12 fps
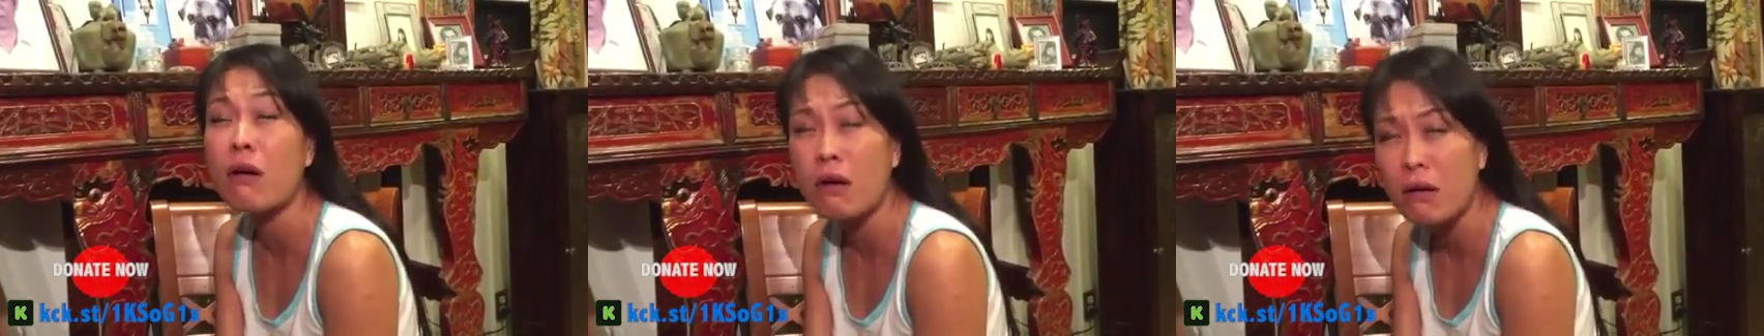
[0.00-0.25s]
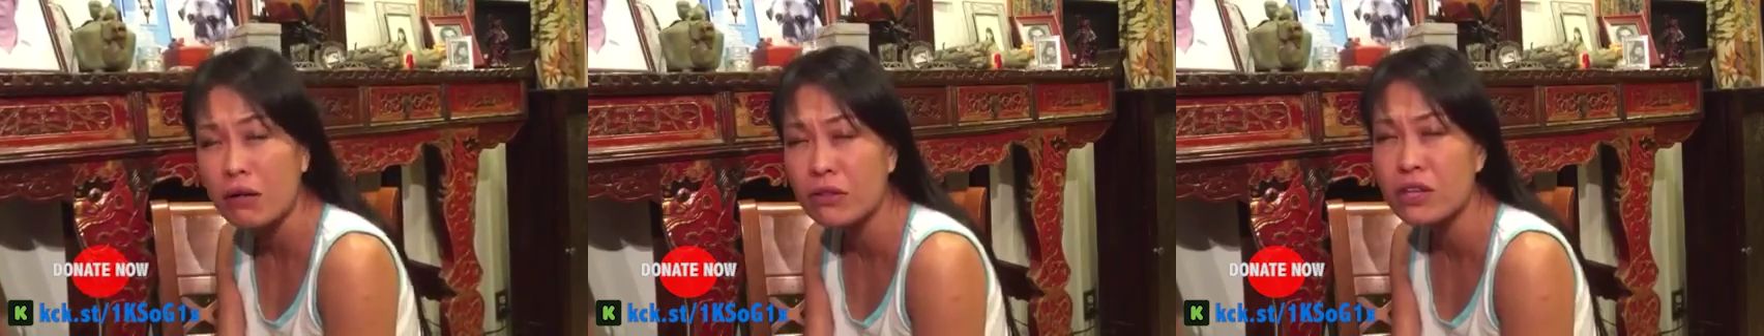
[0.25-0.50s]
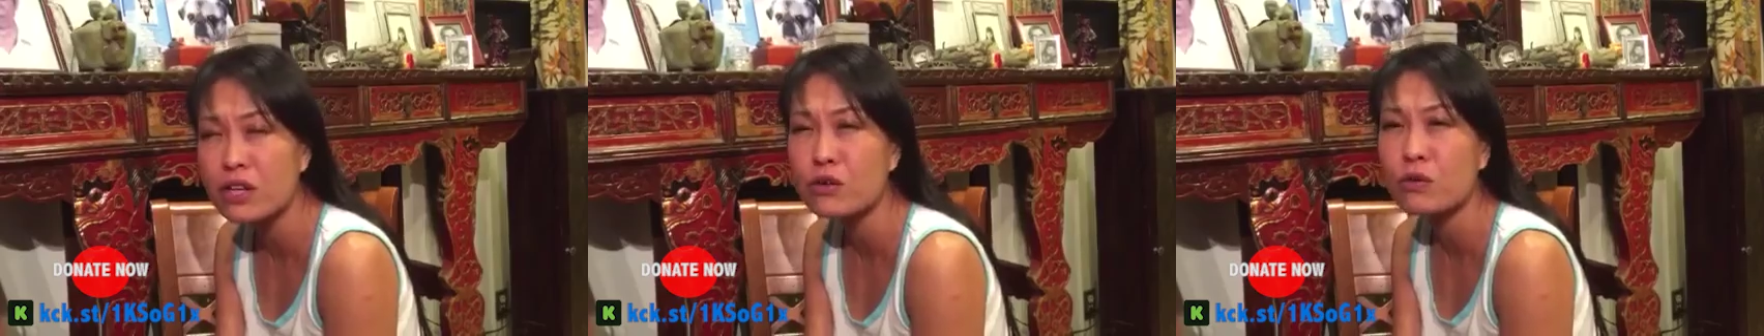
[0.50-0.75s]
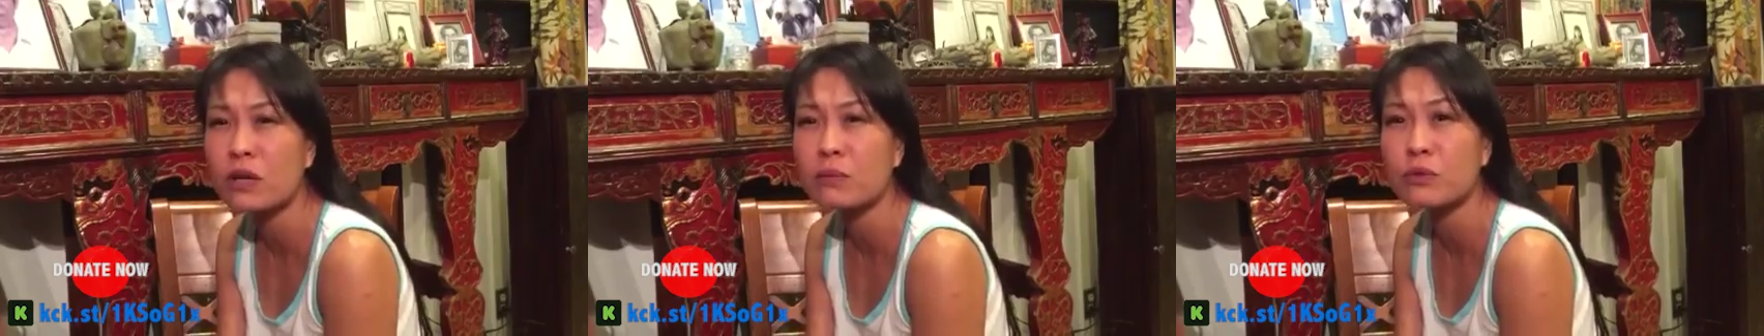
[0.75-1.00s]
all the
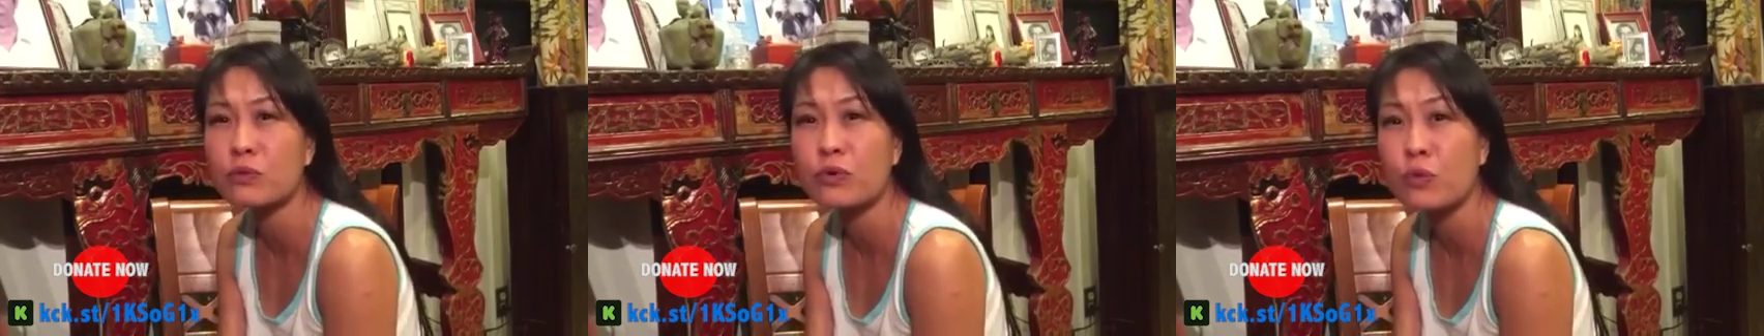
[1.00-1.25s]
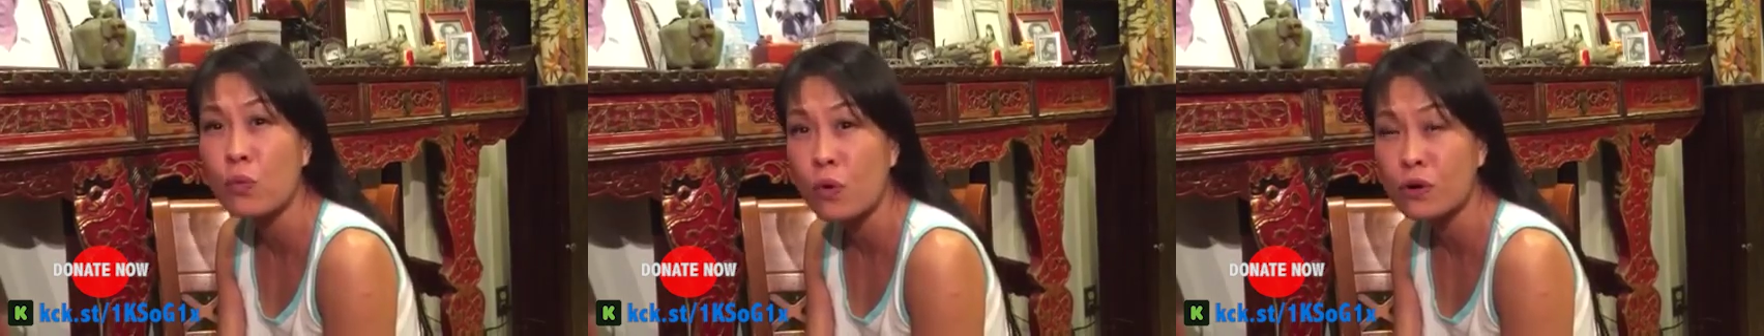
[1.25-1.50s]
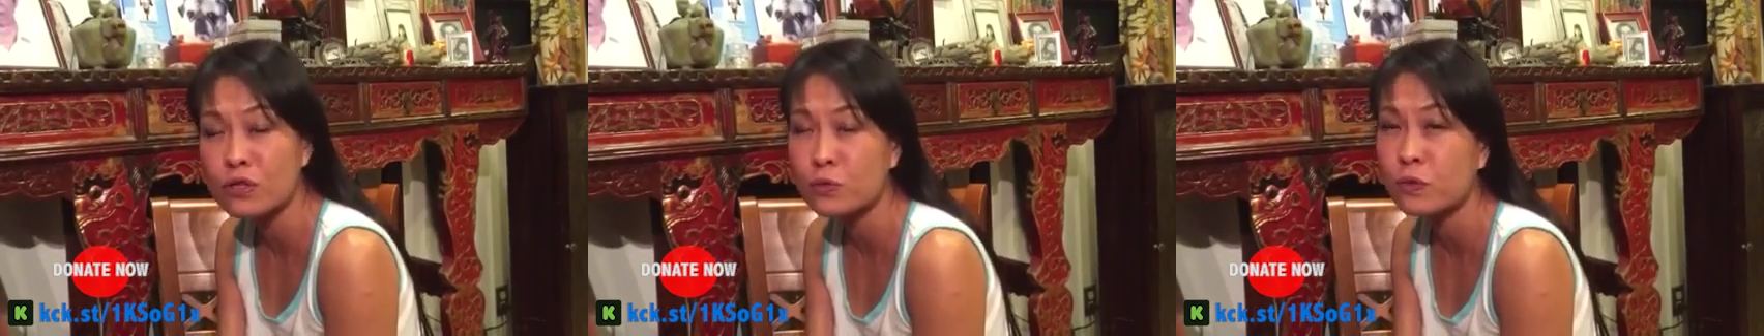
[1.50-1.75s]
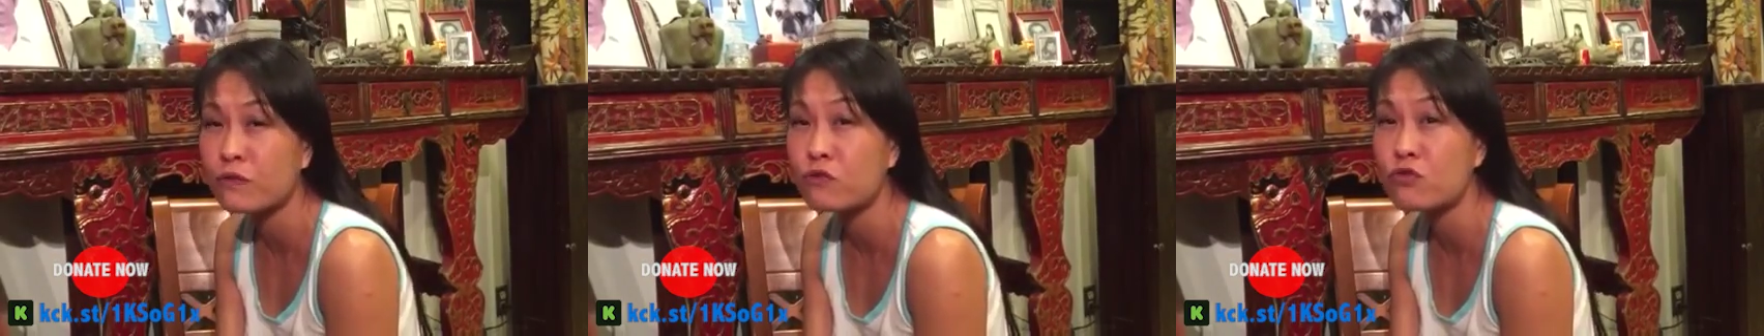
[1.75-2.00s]
incredible rewards
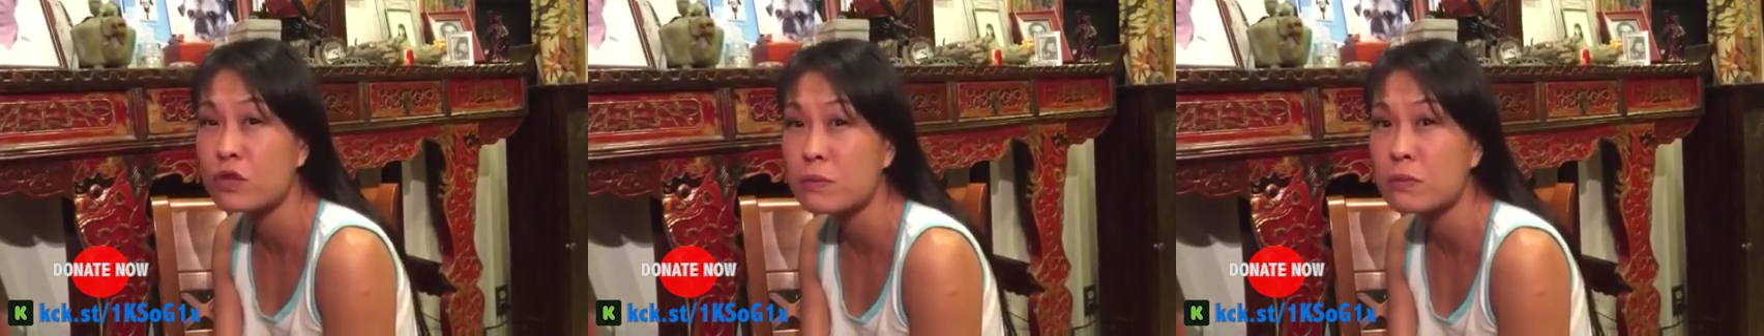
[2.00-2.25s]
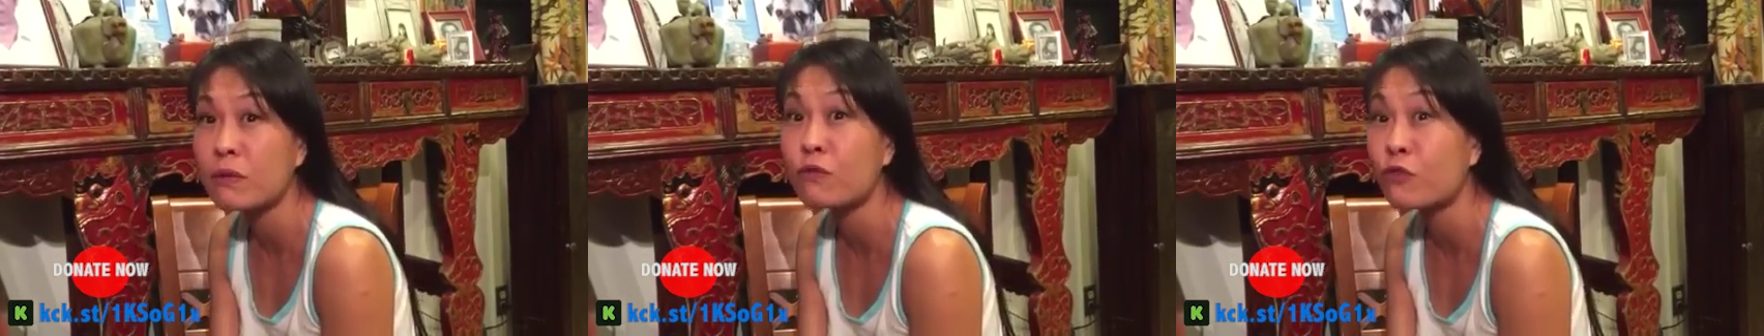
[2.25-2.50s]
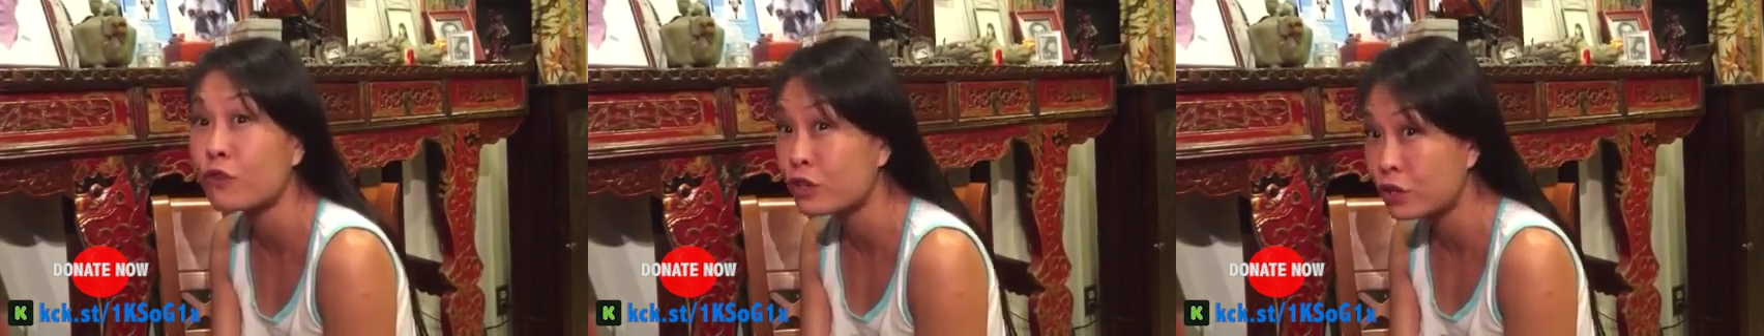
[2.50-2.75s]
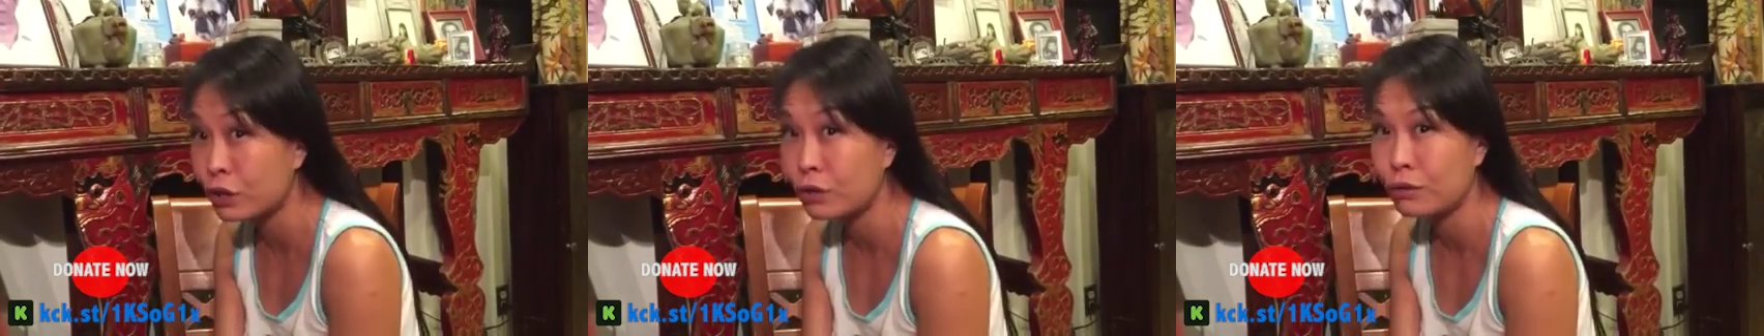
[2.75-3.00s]
we've dreamed up for
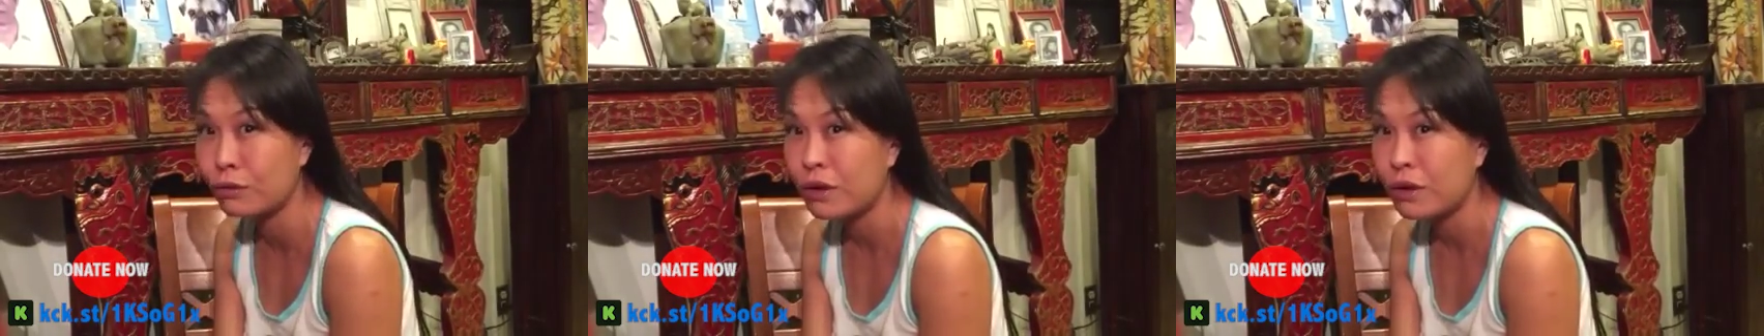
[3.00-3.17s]
you,